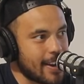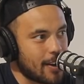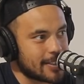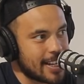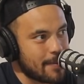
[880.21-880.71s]
I
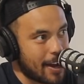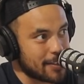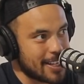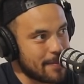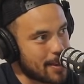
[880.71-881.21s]
seen him
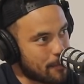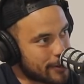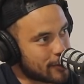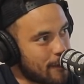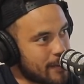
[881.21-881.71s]
at the
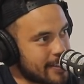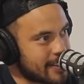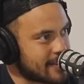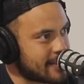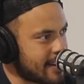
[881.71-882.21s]
press conference
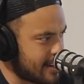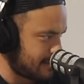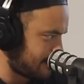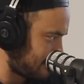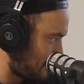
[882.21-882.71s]
next to Sonny. He
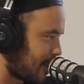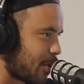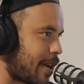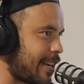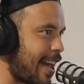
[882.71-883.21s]
was sort of
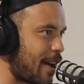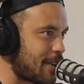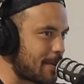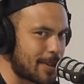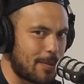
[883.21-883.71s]
looking down. And
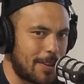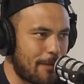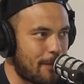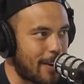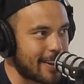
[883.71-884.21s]
I was like, what
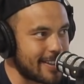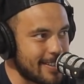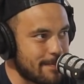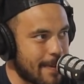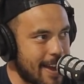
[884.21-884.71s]
the fuck is
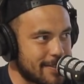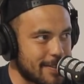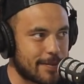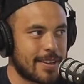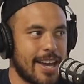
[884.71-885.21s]
he
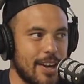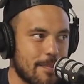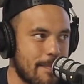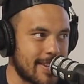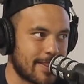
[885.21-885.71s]
massive? He got a
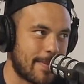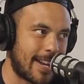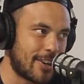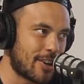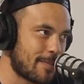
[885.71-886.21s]
massive
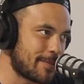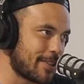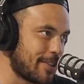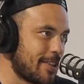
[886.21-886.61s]
melon on him too.